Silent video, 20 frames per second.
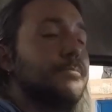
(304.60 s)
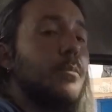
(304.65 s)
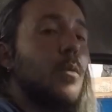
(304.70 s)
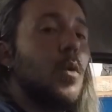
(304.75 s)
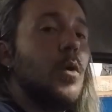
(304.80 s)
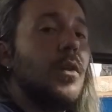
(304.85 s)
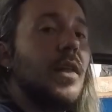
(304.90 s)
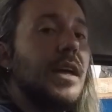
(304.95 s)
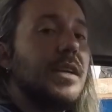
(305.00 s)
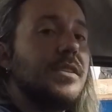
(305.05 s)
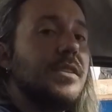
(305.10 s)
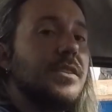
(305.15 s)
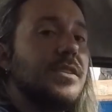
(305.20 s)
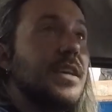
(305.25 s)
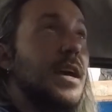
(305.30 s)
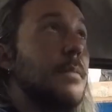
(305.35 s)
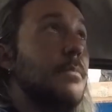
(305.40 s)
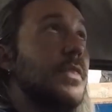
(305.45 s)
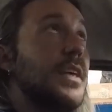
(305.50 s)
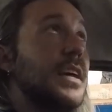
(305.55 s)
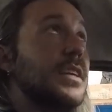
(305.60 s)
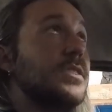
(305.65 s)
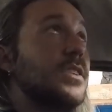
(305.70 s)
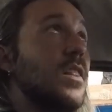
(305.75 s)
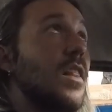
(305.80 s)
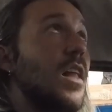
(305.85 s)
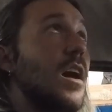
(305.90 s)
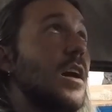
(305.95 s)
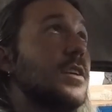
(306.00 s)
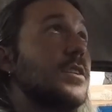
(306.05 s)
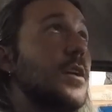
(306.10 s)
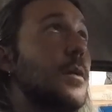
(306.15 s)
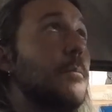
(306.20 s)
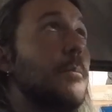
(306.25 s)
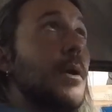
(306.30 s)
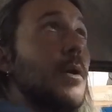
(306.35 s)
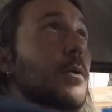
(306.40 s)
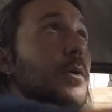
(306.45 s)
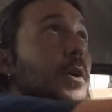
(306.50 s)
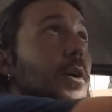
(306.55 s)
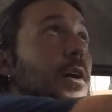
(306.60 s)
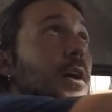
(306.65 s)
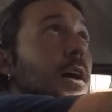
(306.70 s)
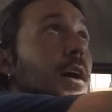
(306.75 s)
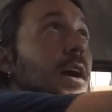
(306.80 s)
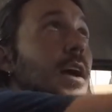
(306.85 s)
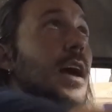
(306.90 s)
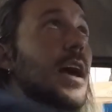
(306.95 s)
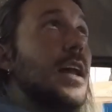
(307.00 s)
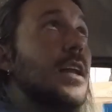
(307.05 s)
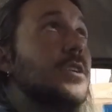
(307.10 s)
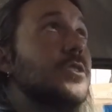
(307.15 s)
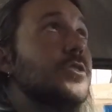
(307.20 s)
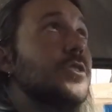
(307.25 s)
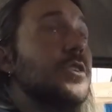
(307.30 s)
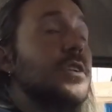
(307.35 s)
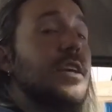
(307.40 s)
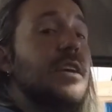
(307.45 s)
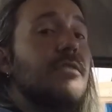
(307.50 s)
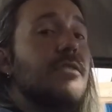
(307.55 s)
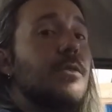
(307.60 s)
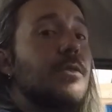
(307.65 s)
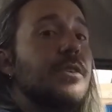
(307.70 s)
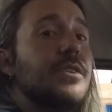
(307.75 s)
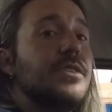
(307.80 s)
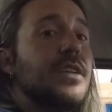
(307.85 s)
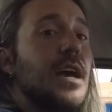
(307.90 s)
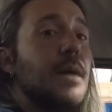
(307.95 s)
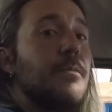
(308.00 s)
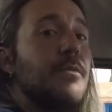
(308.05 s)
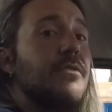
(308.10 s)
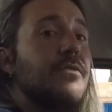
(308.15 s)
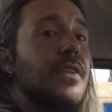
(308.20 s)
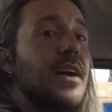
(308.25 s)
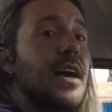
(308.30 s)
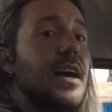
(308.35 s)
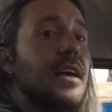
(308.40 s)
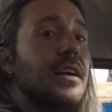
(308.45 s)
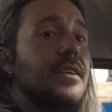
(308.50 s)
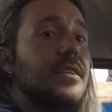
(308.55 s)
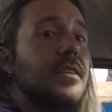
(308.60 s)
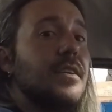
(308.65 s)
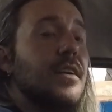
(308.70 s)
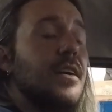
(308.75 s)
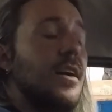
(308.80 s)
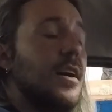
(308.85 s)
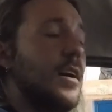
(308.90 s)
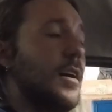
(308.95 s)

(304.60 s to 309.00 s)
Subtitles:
more or less the same thing as a locked up motor, and it should give you the same effect.